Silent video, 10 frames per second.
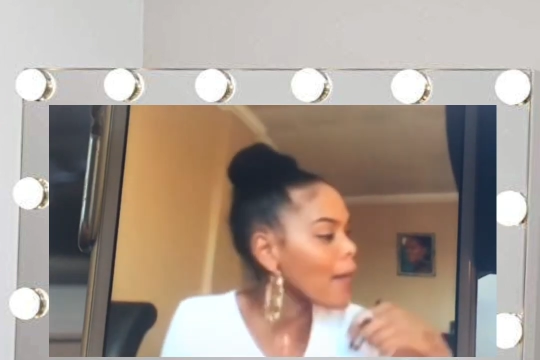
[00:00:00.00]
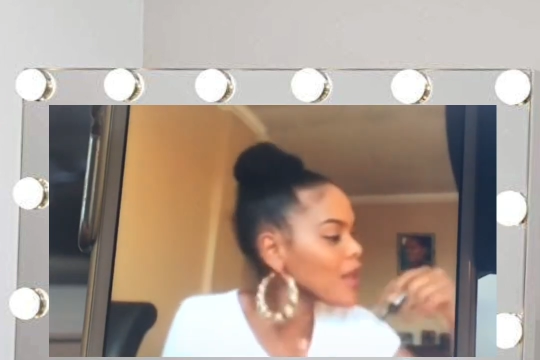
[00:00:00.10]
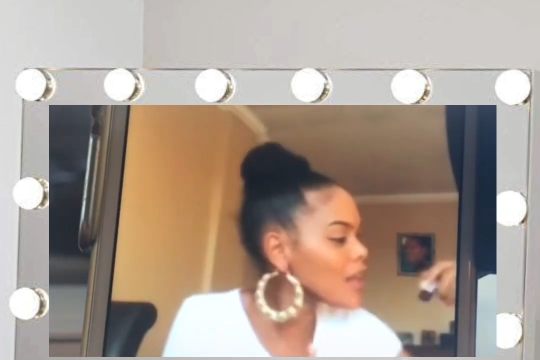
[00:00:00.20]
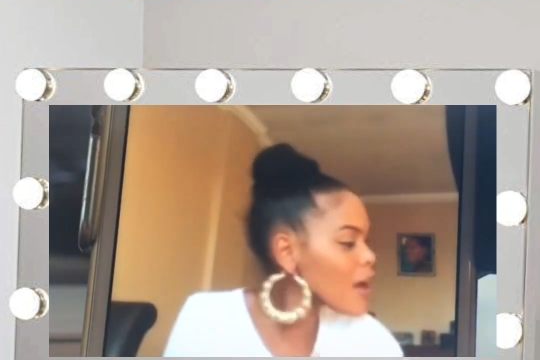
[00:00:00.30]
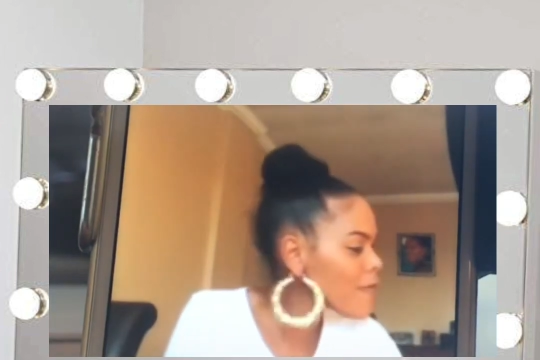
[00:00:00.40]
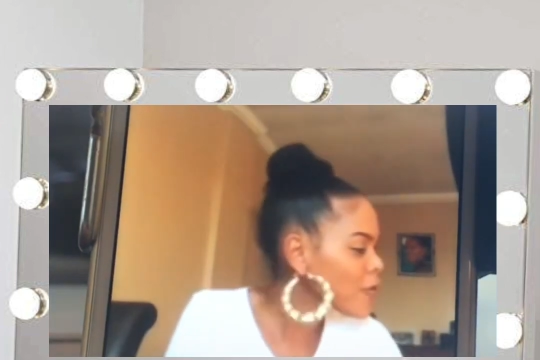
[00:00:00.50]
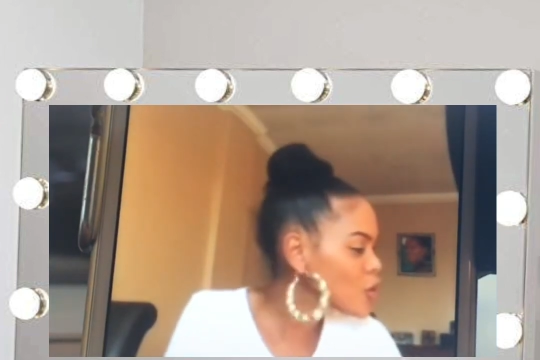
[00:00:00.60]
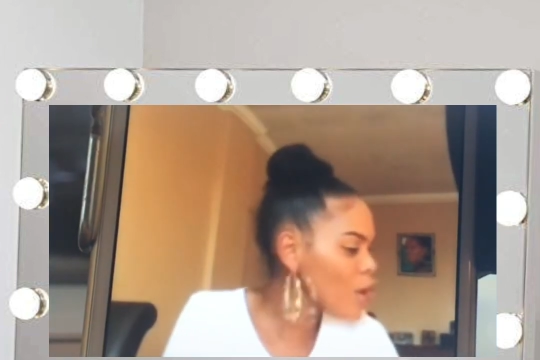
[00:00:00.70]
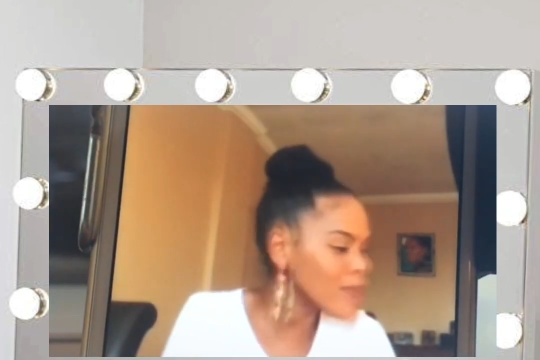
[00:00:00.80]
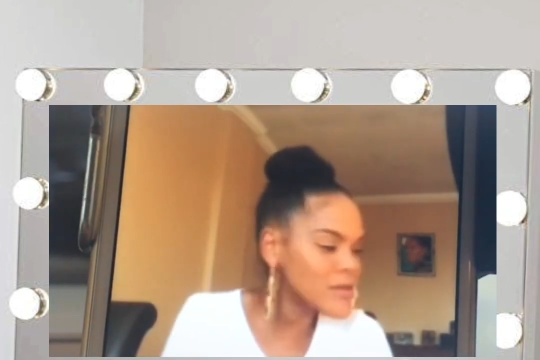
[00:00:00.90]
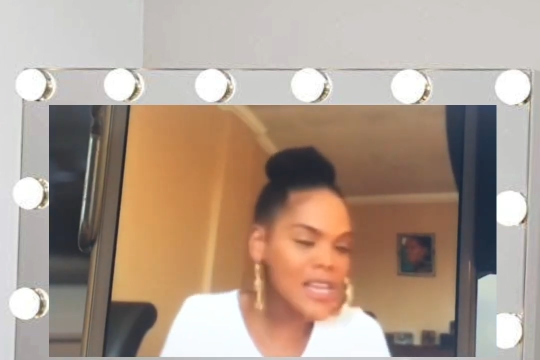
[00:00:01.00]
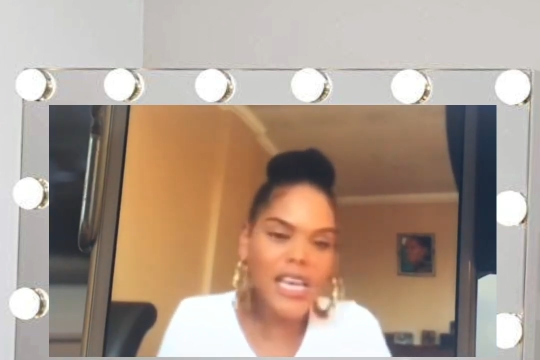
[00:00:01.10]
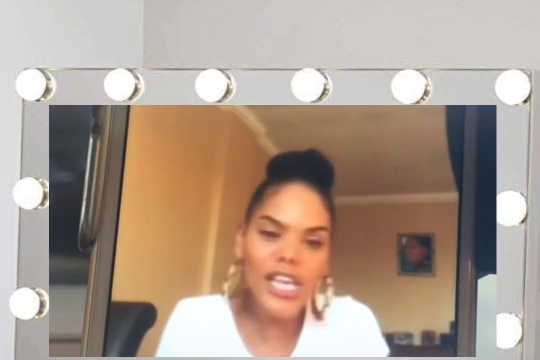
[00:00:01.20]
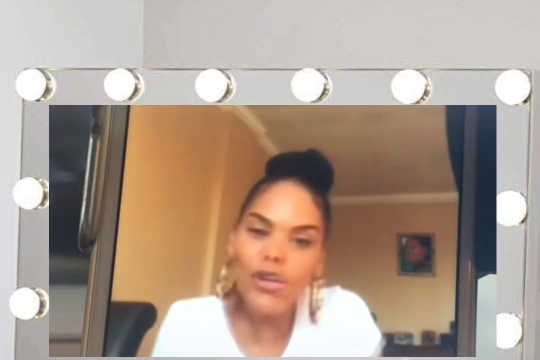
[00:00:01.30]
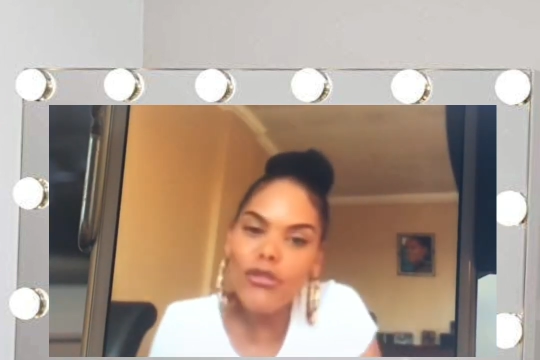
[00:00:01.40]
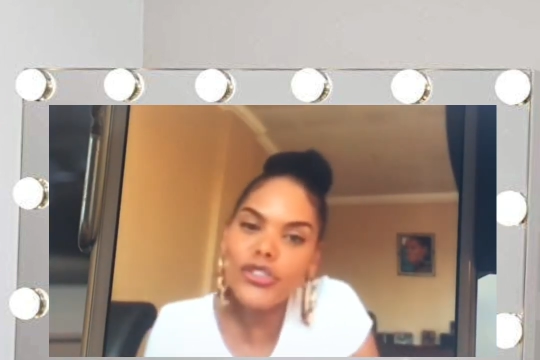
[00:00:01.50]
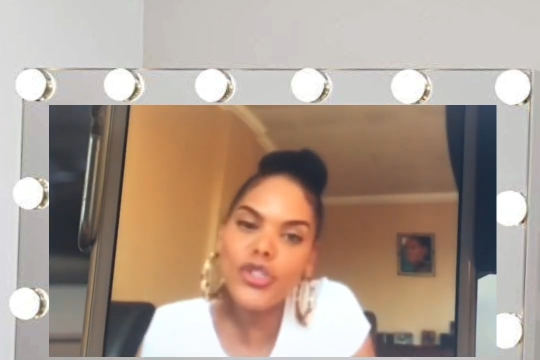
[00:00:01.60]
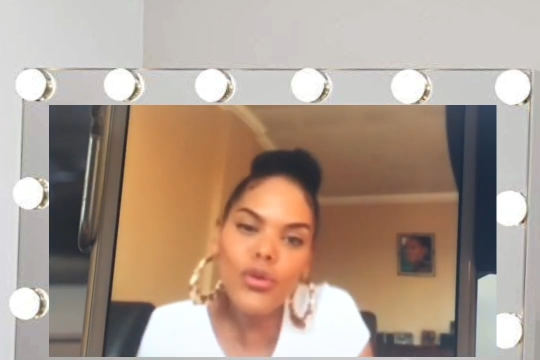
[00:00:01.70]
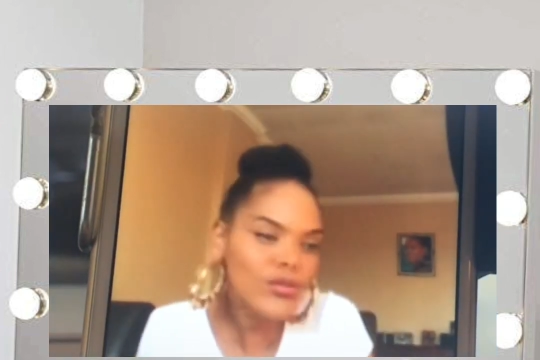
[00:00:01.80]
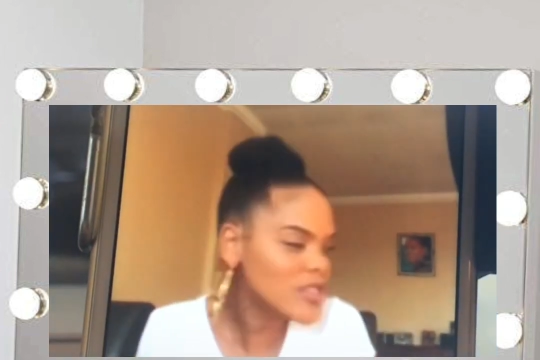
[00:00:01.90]
I'm here for you, I'm taking your
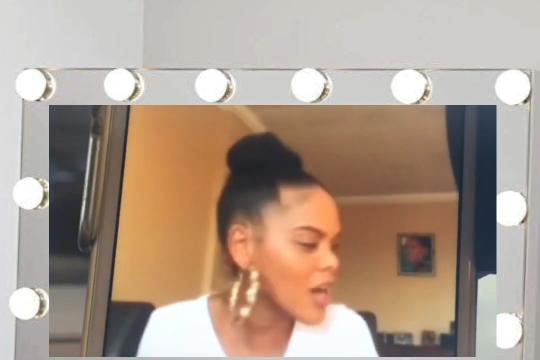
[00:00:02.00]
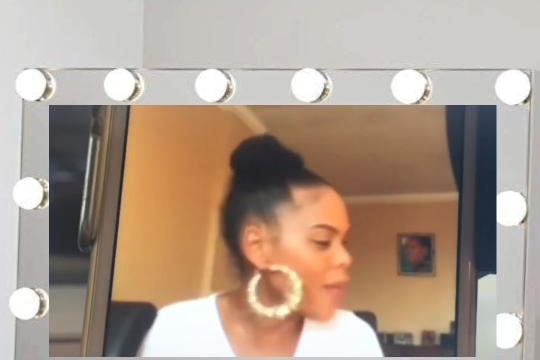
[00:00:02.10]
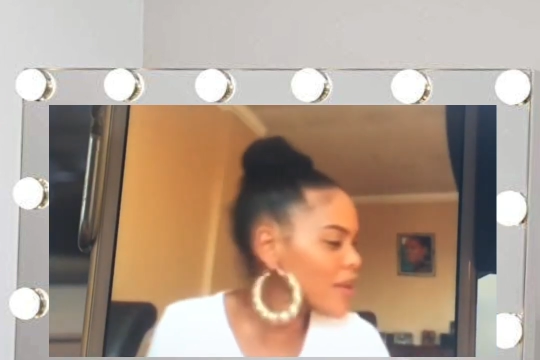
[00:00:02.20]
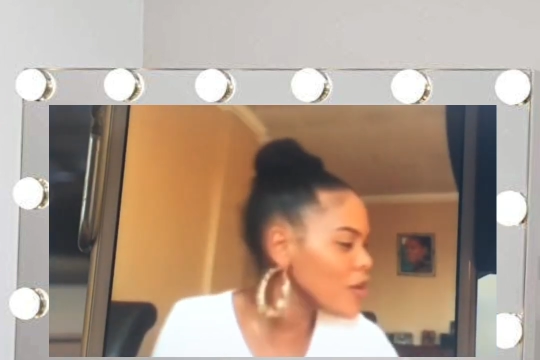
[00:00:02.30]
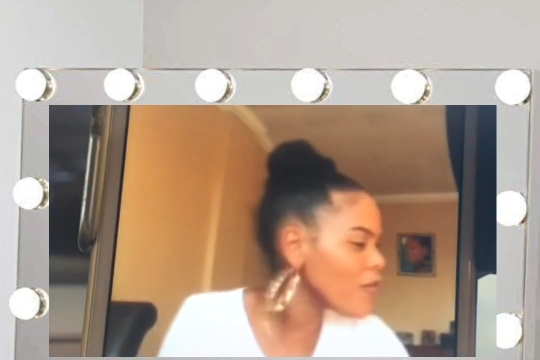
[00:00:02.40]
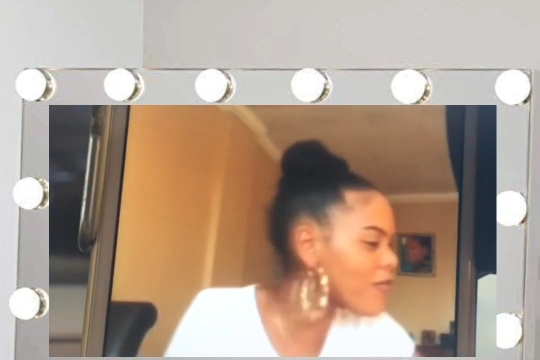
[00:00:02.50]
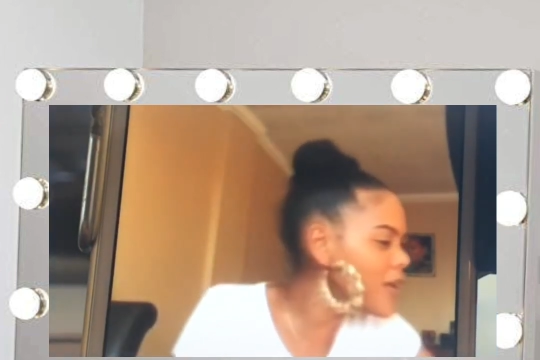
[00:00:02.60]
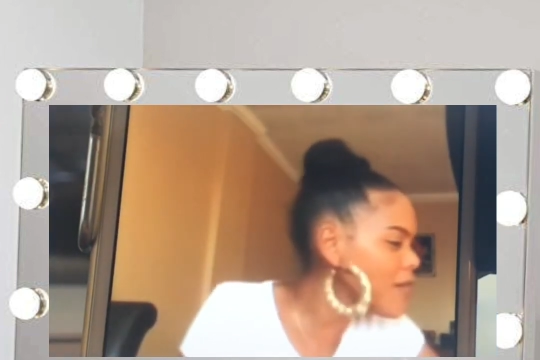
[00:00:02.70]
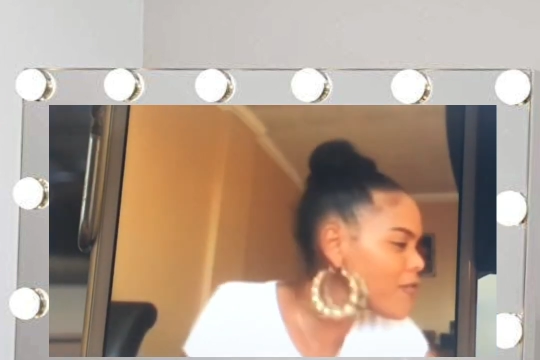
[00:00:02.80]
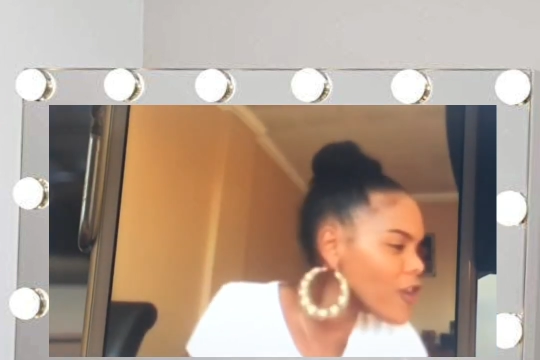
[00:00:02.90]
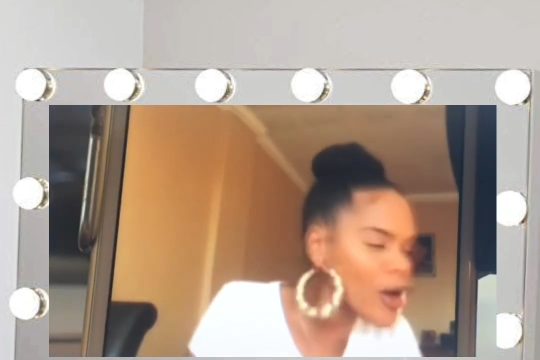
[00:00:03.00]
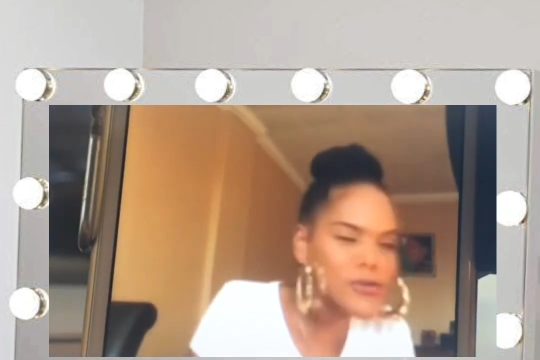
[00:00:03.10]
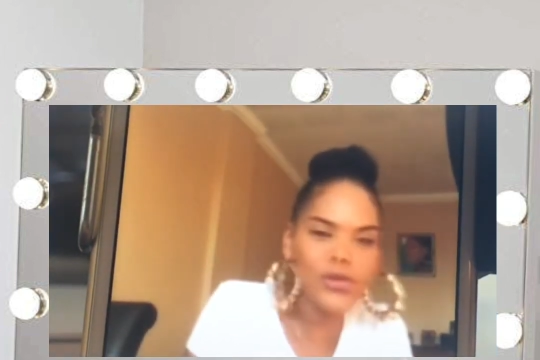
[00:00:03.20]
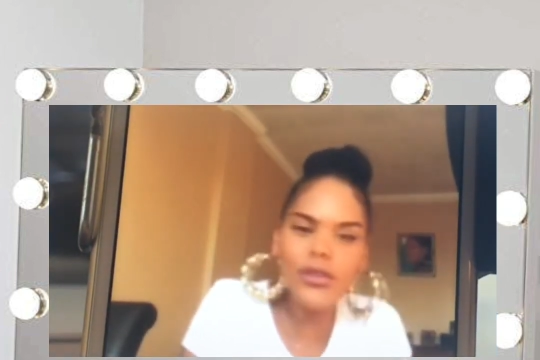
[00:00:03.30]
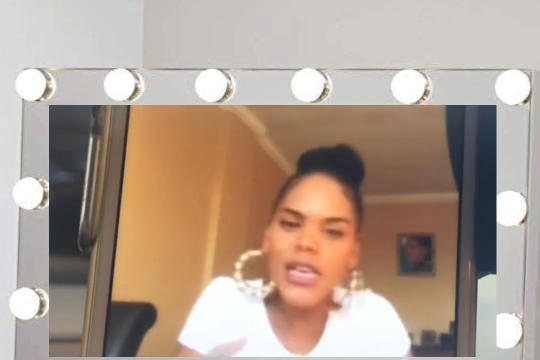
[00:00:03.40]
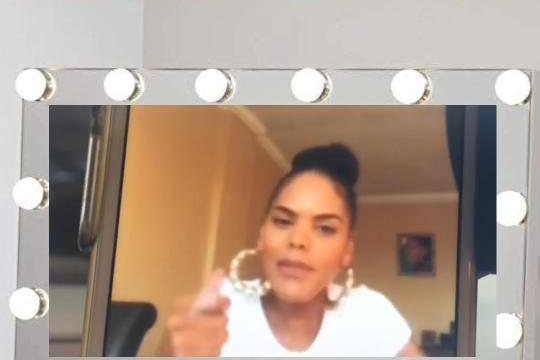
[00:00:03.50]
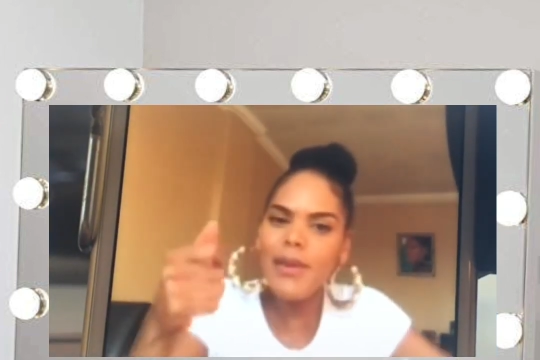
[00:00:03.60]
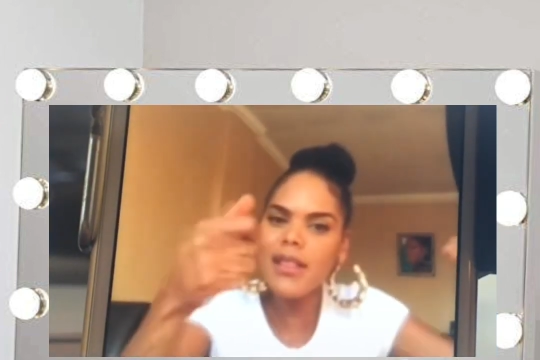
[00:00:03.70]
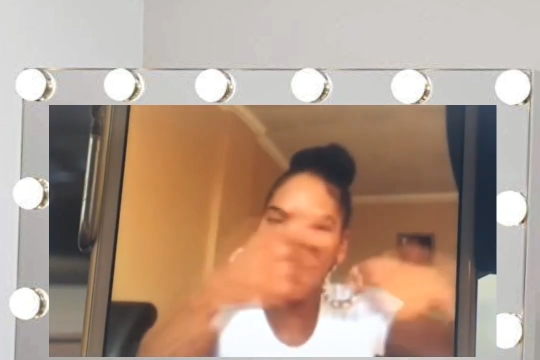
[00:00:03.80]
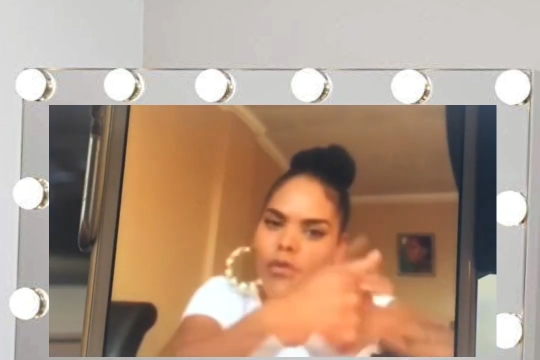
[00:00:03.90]
shoes, go in your flip-flops, you're
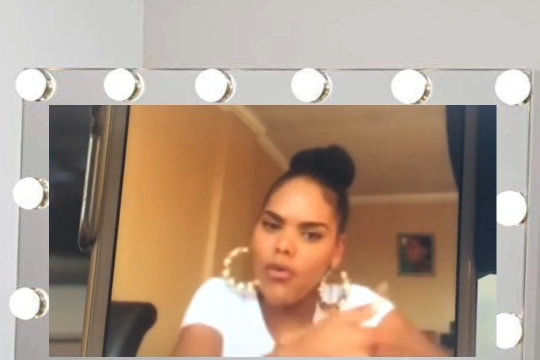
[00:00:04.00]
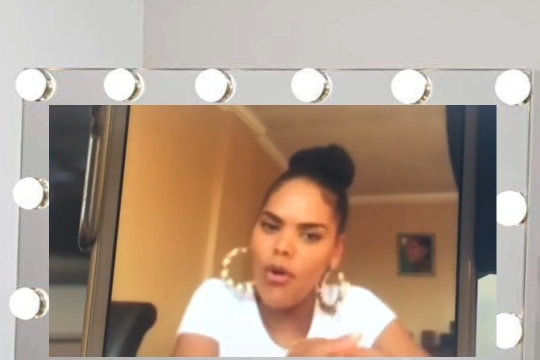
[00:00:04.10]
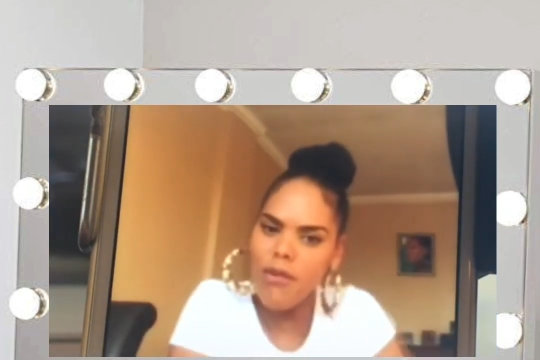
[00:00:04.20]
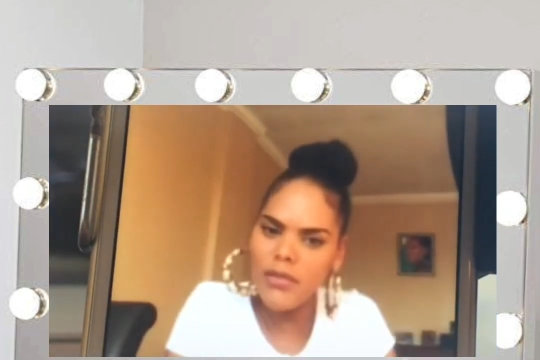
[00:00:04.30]
keeping them warm,